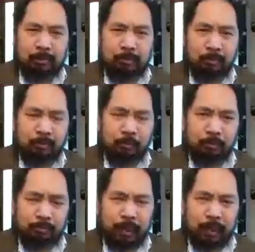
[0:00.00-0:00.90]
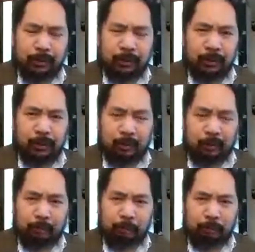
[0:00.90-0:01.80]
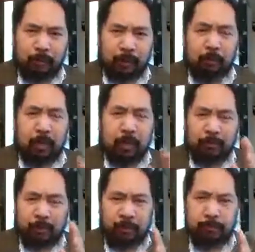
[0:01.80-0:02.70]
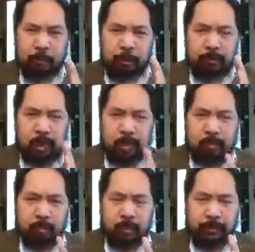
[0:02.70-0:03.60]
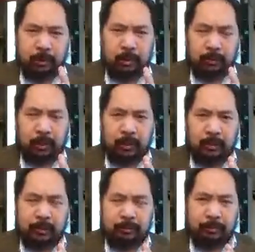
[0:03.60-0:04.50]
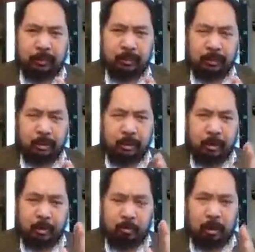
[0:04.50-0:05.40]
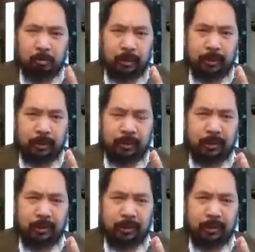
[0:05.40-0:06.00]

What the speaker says: boundaries, and we have some sort of Commonwealth along the lines of where we